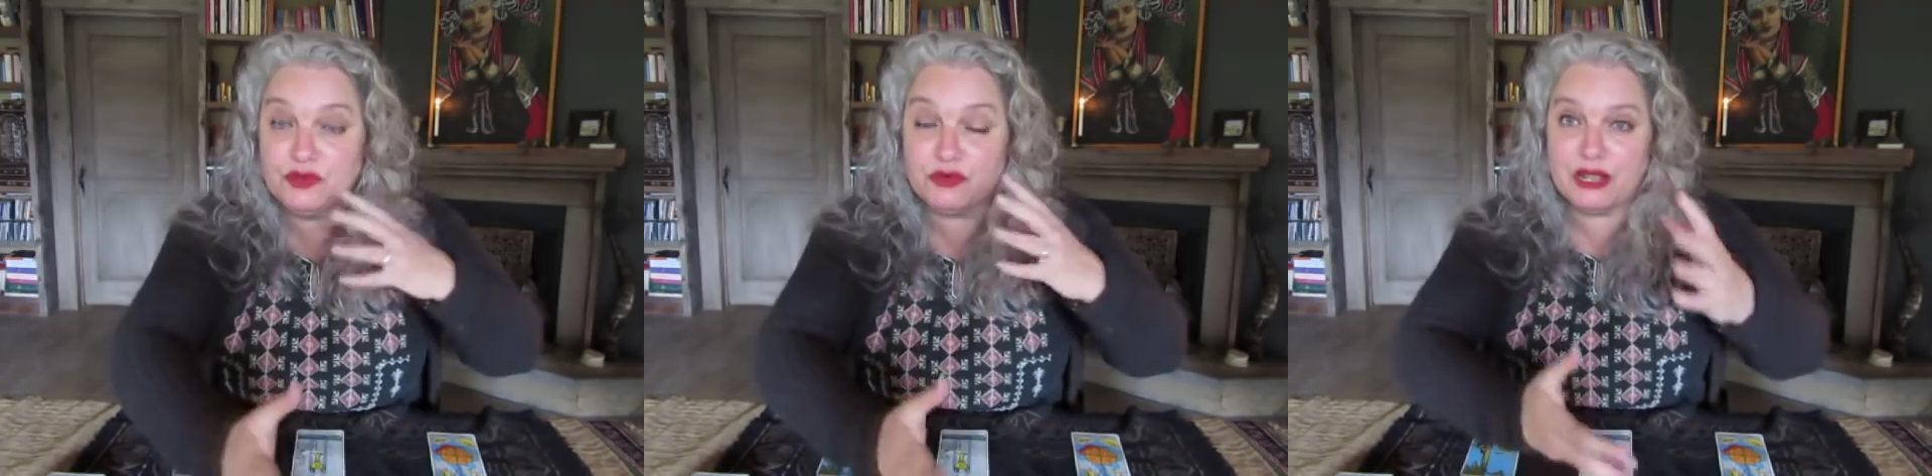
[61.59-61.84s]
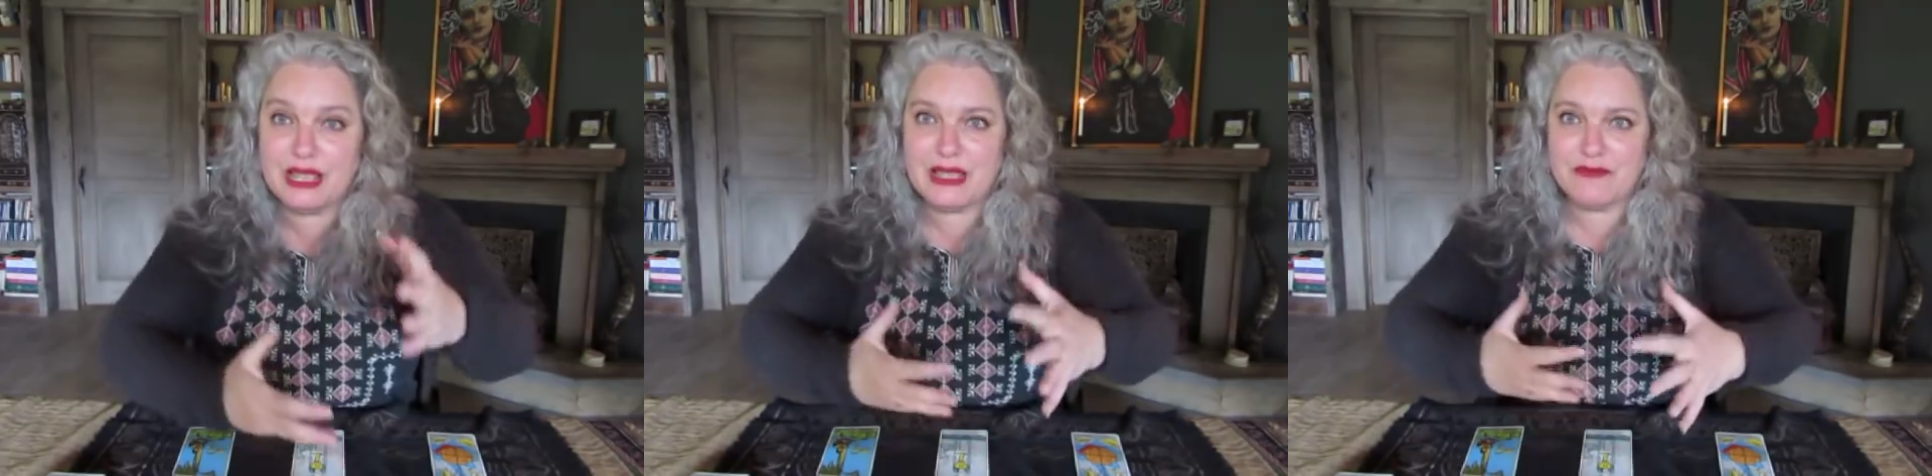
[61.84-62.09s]

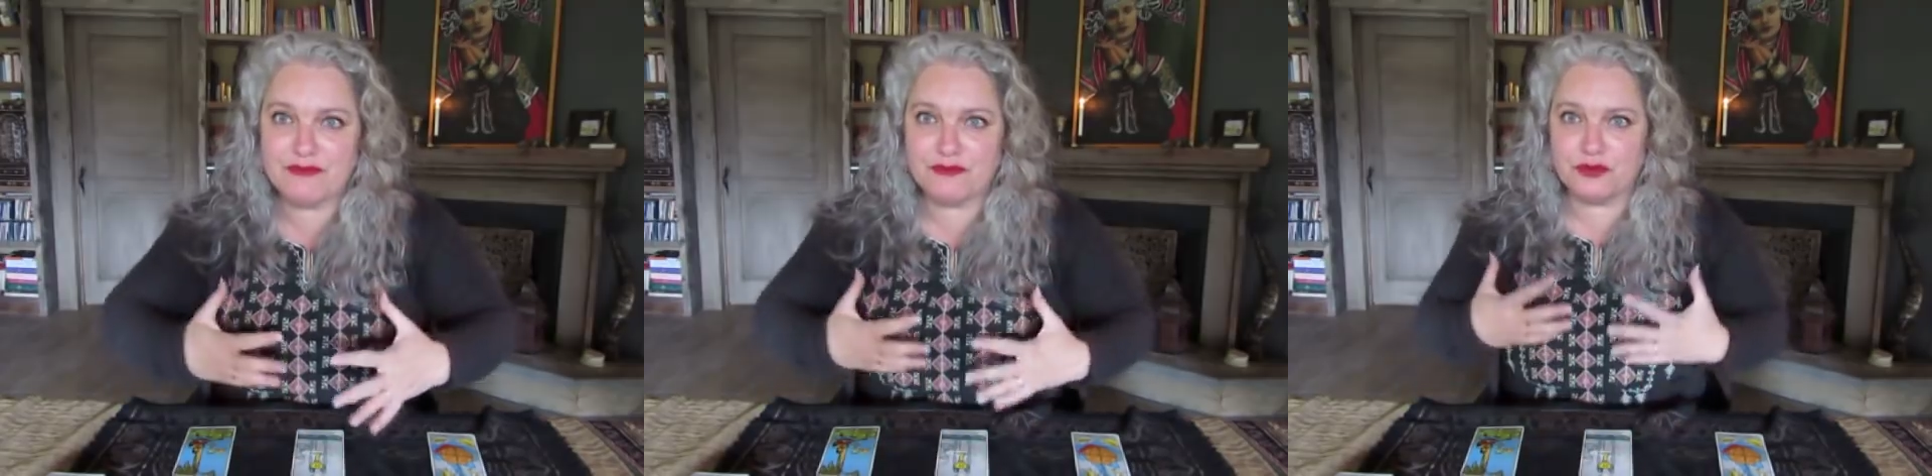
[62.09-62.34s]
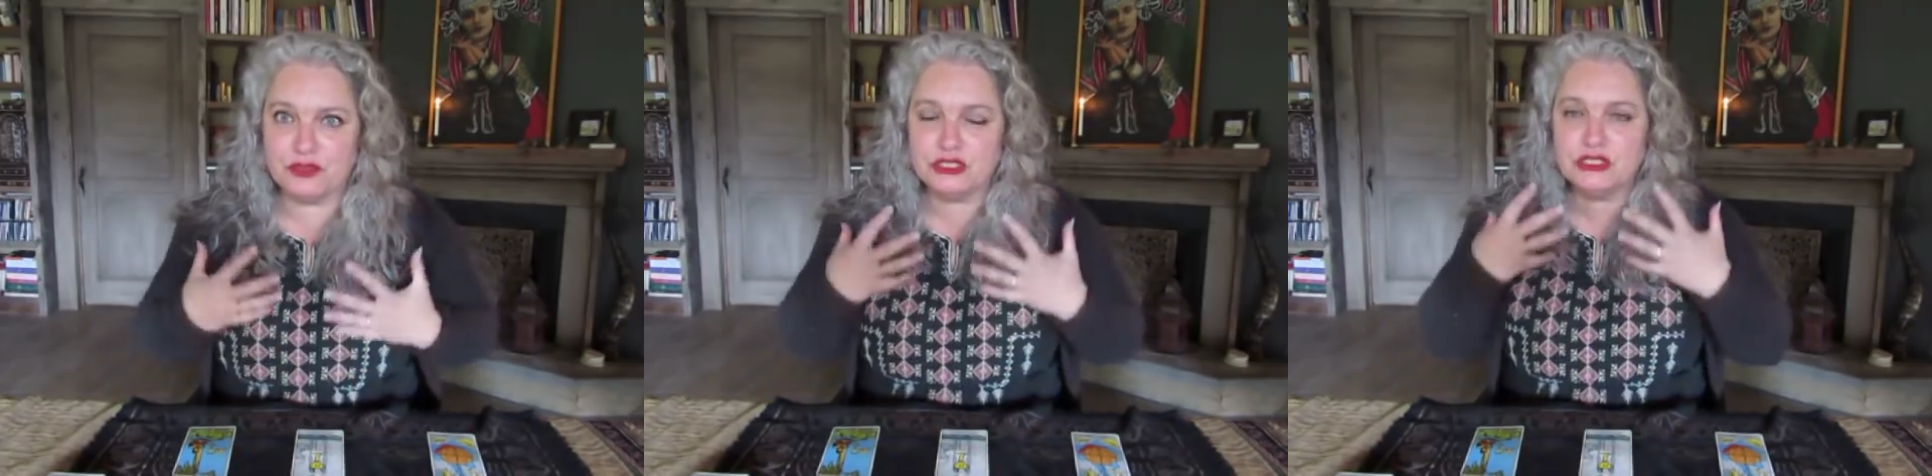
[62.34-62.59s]
your
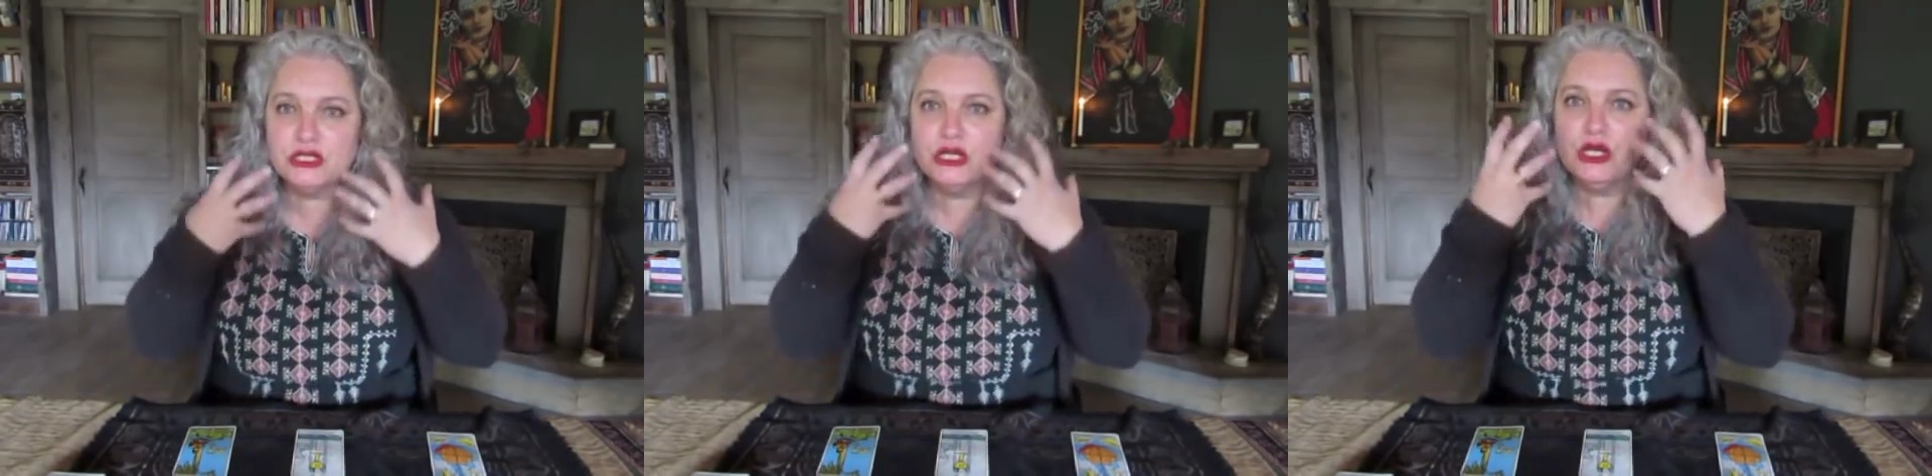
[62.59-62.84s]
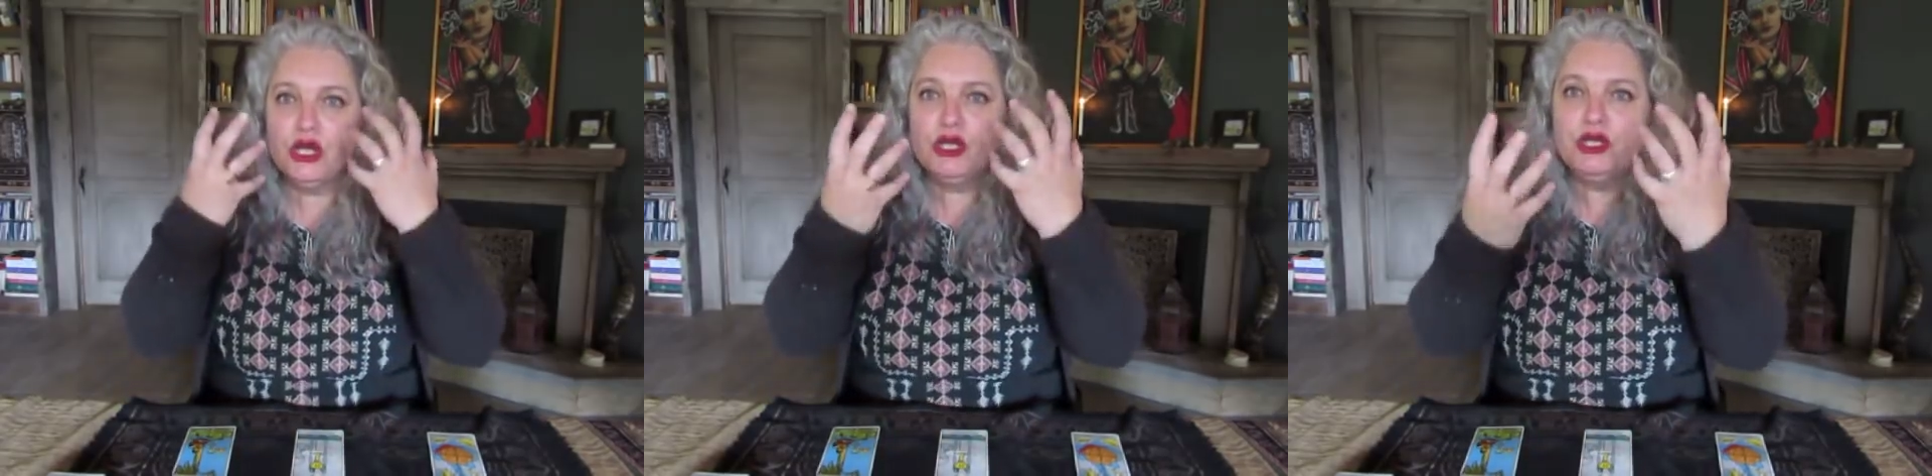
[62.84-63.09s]
efforts,
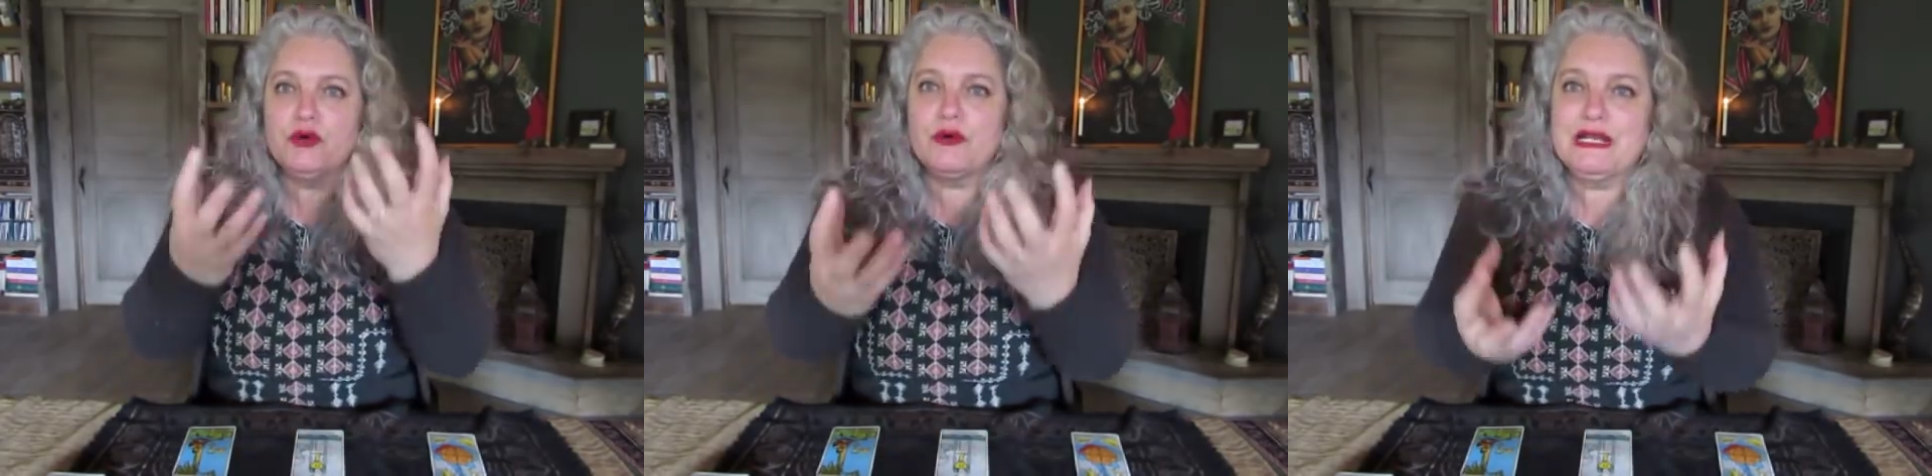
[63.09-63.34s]
your